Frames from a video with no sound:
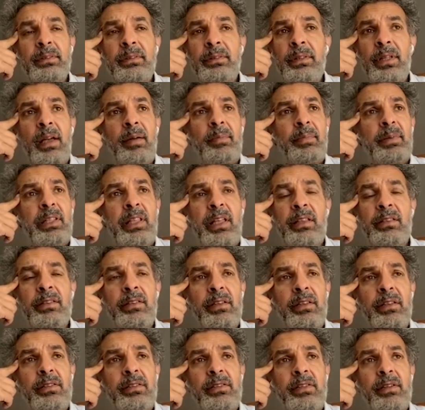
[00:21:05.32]
Yeah, but
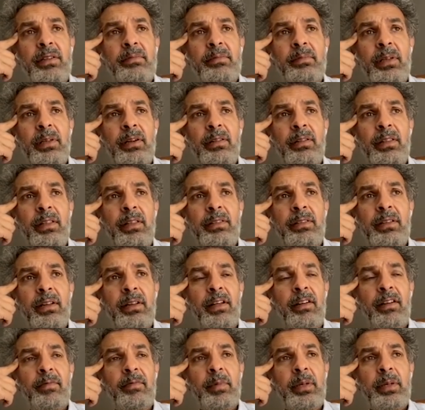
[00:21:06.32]
Indians are, the Indian
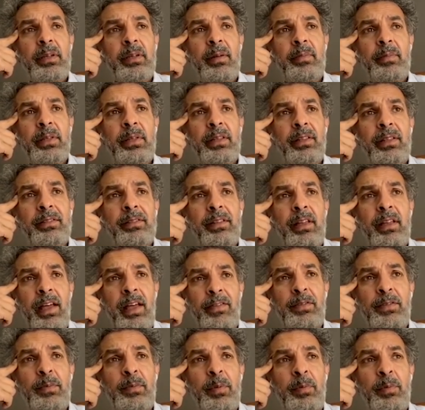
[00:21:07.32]
government, I mean, they
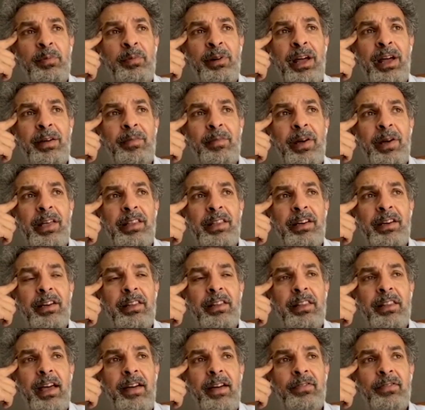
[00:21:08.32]
have to be pragmatic
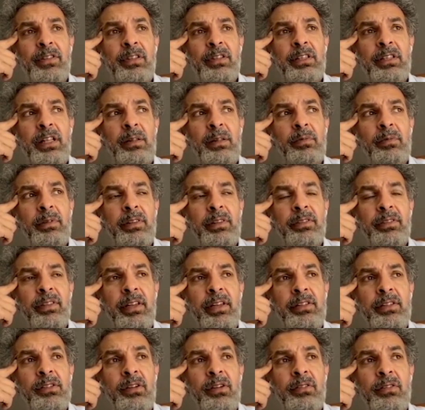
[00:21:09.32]
and they have to deal with
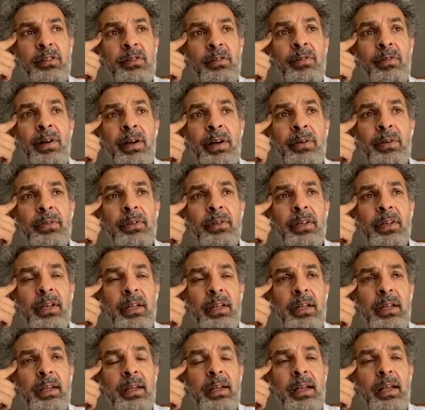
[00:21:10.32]
things on the ground.
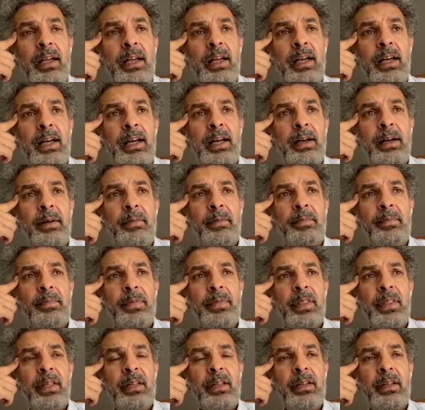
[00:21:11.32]

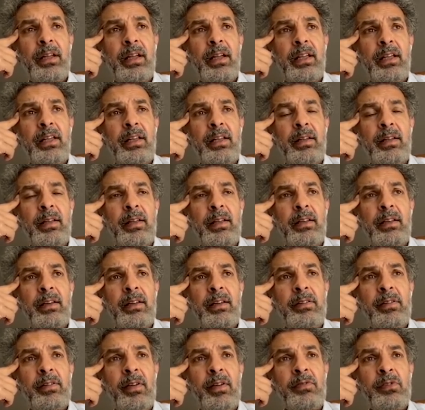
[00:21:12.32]
And
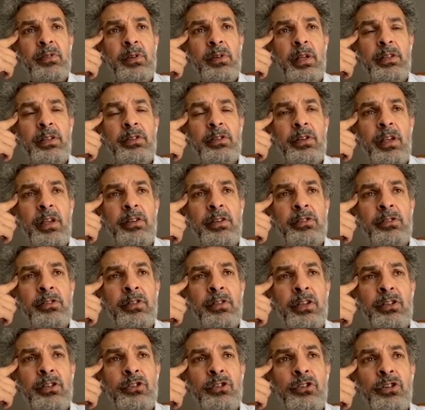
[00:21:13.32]
as
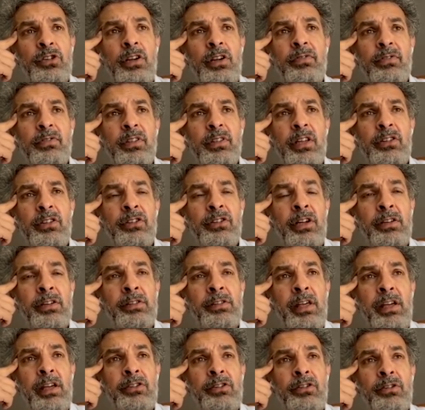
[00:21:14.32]
things shift, they
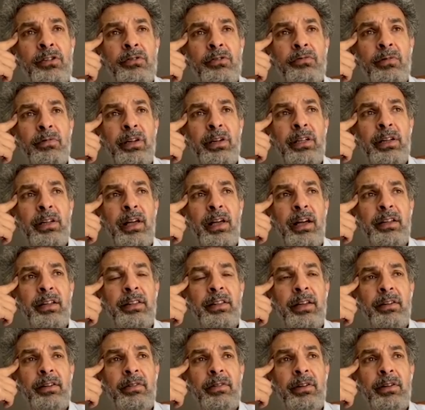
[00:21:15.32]
should realign
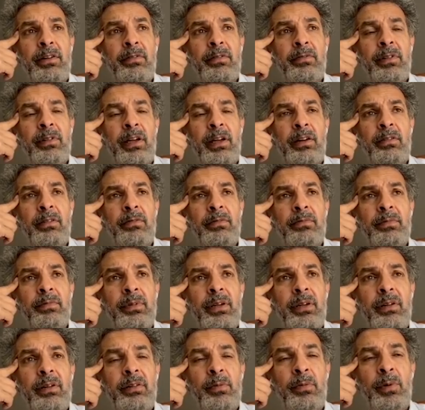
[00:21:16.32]
their
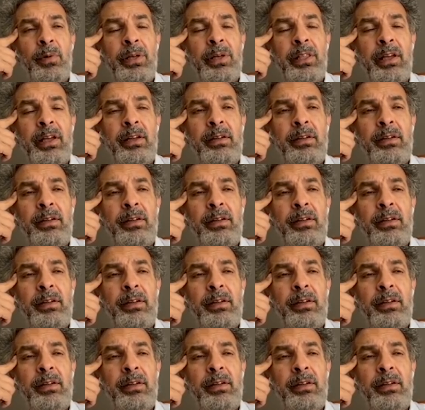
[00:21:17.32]
the way